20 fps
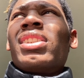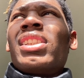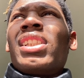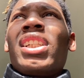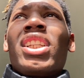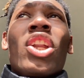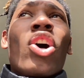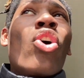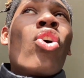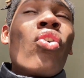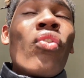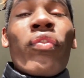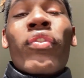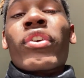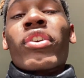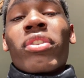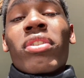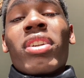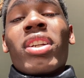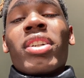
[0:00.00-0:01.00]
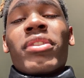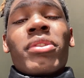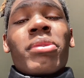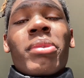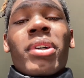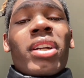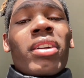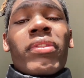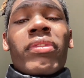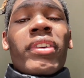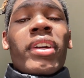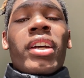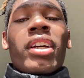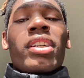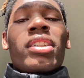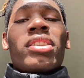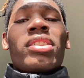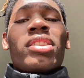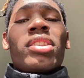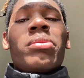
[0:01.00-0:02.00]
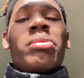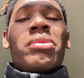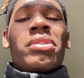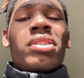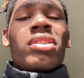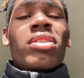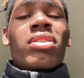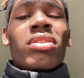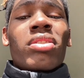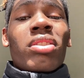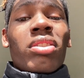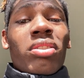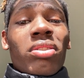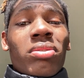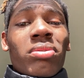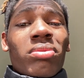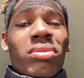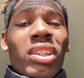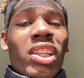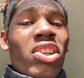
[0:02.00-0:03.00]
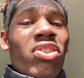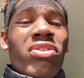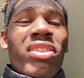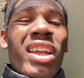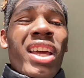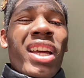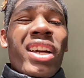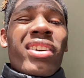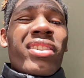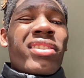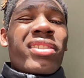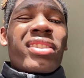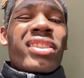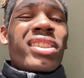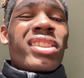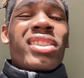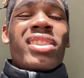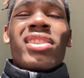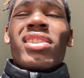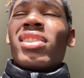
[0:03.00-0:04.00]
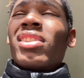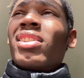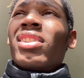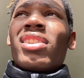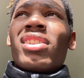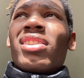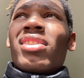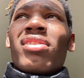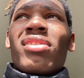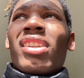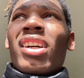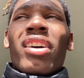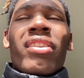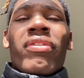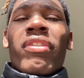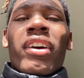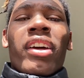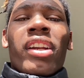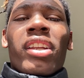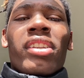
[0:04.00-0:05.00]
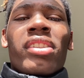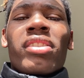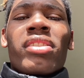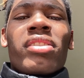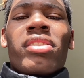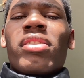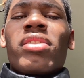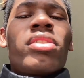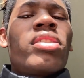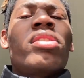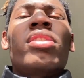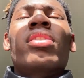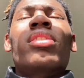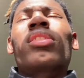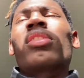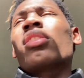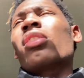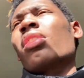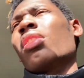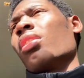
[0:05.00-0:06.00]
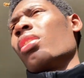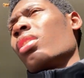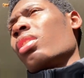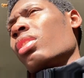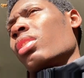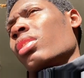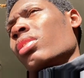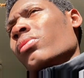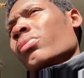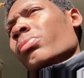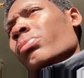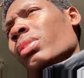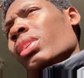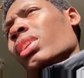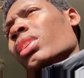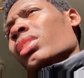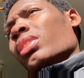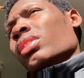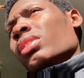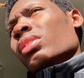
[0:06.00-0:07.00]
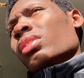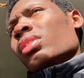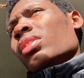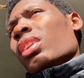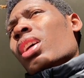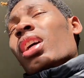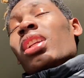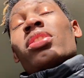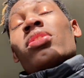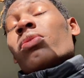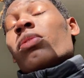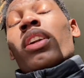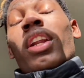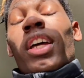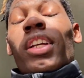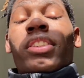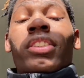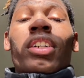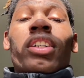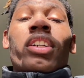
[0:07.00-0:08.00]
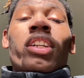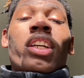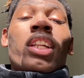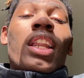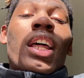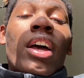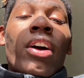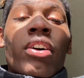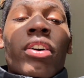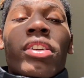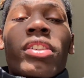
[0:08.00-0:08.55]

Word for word: and over your level. Matter of fact, I'm just gonna go and lay you down because not fighting. But I just want to ask y'all that like